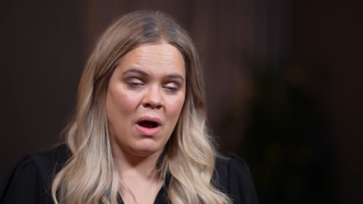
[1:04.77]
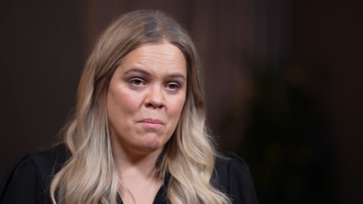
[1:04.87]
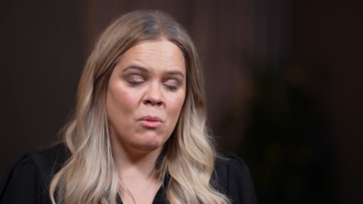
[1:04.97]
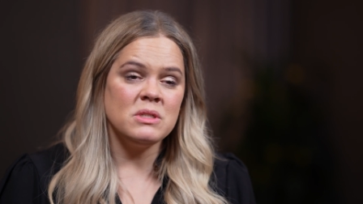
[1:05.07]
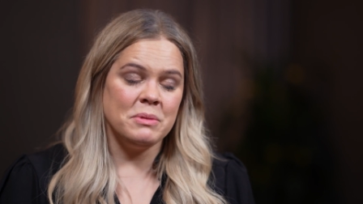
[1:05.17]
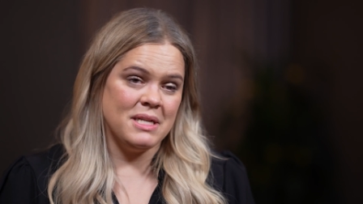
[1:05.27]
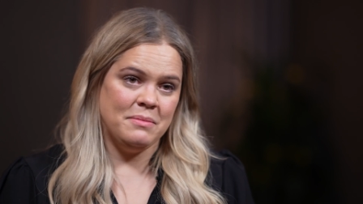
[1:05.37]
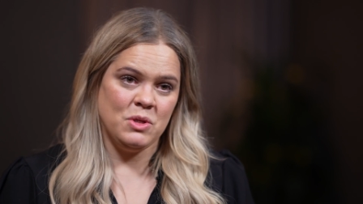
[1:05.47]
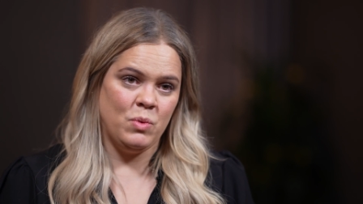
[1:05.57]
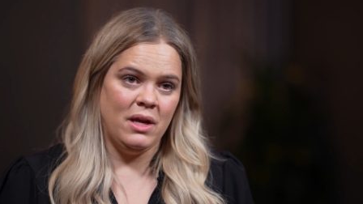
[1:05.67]
multiple
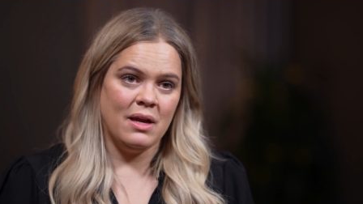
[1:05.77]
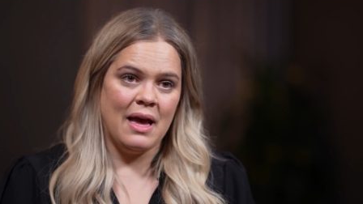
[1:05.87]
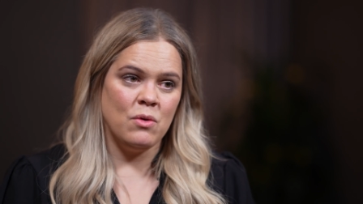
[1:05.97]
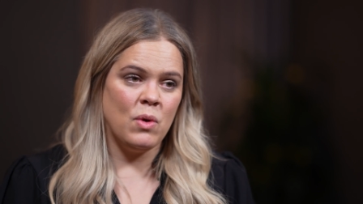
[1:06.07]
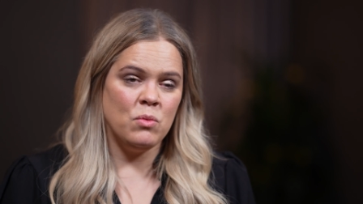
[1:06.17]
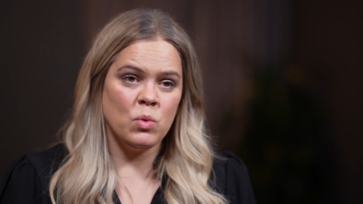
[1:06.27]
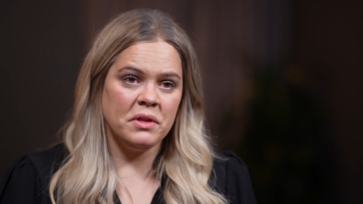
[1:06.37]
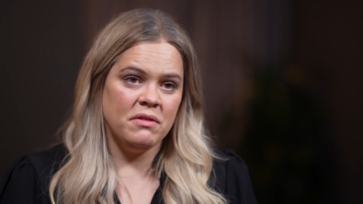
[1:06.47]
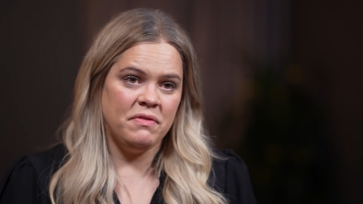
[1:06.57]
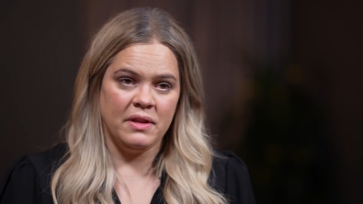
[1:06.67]
times a week and, and
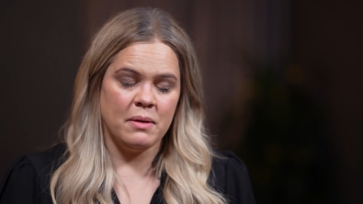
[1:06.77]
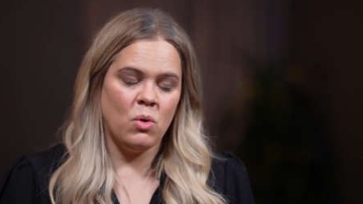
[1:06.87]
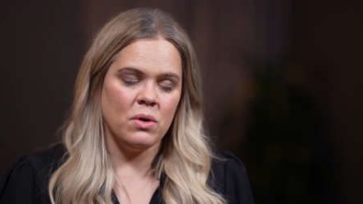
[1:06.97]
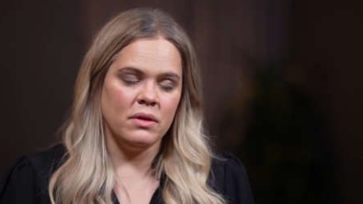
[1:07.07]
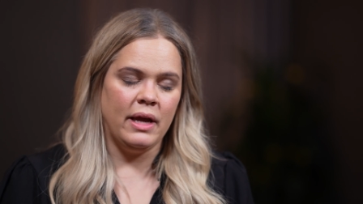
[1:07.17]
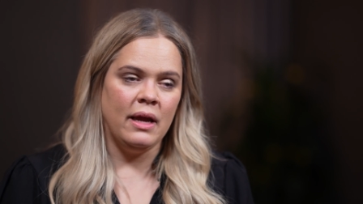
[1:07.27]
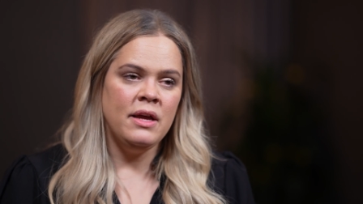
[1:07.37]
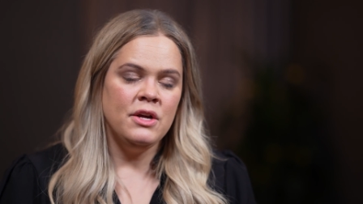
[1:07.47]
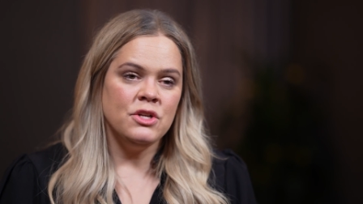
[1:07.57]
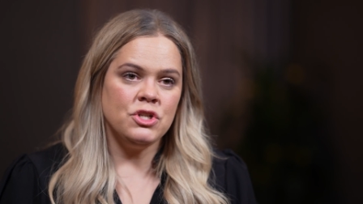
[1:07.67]
really feeling poorly,
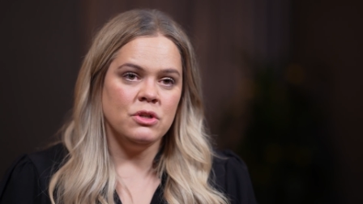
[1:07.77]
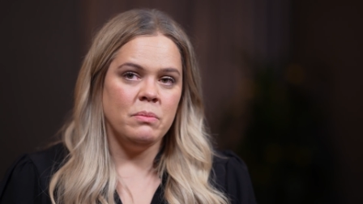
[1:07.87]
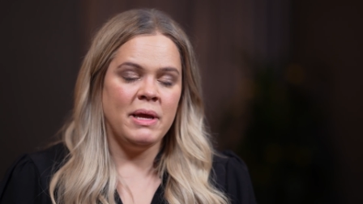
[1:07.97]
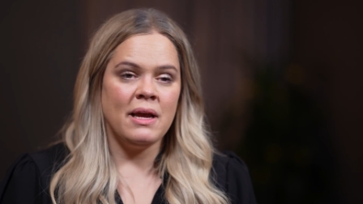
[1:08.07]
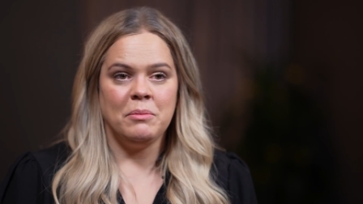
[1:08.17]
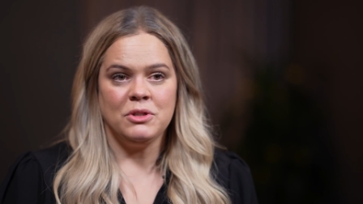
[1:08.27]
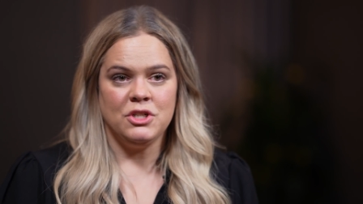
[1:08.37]
to being able